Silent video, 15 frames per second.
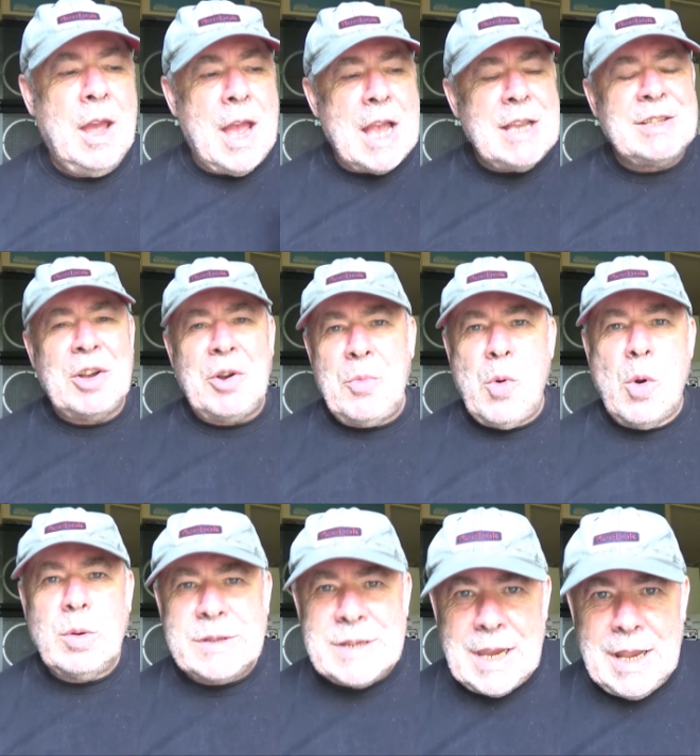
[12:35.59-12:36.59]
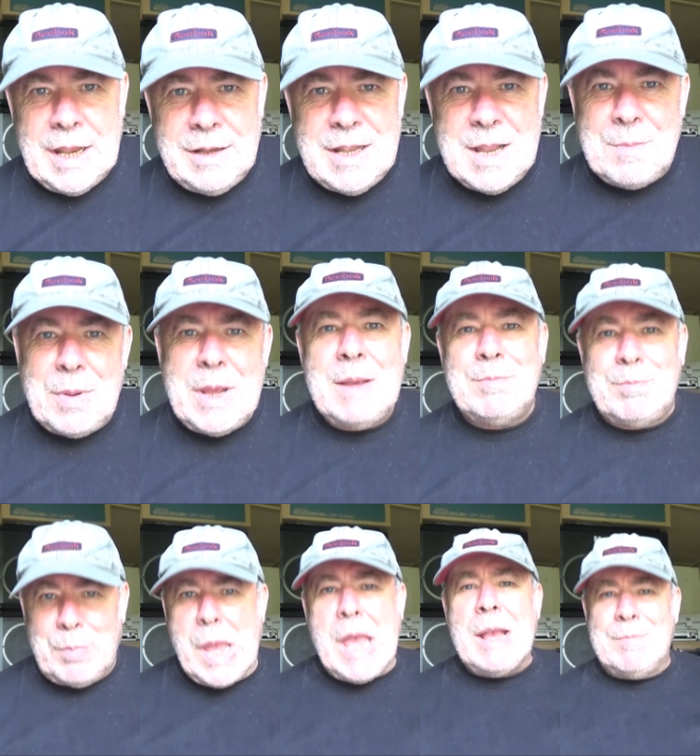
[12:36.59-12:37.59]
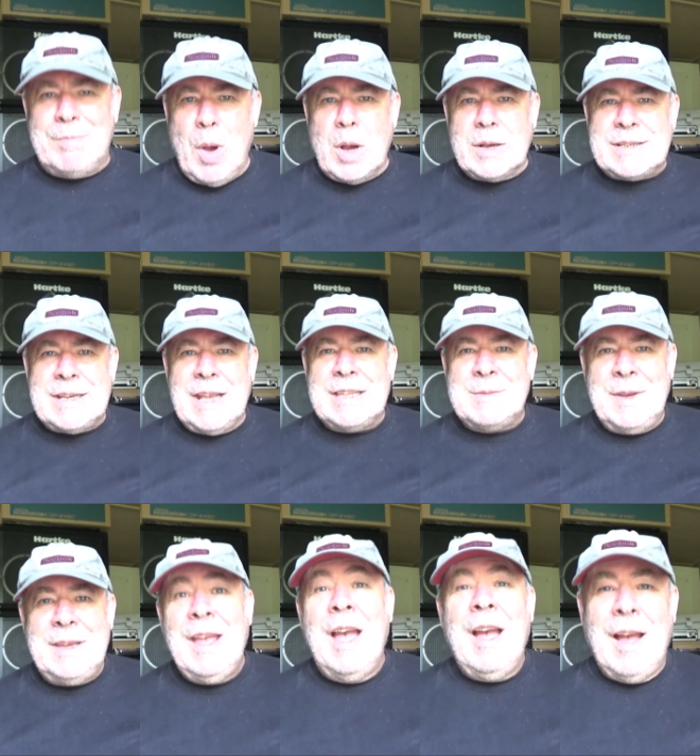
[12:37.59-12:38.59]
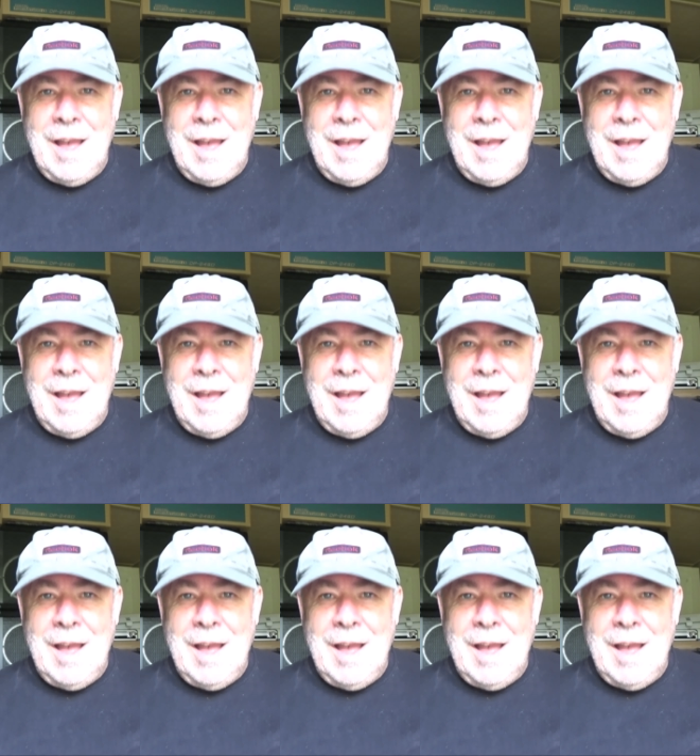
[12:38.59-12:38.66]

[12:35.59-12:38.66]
As I walked in, the big boss said to me,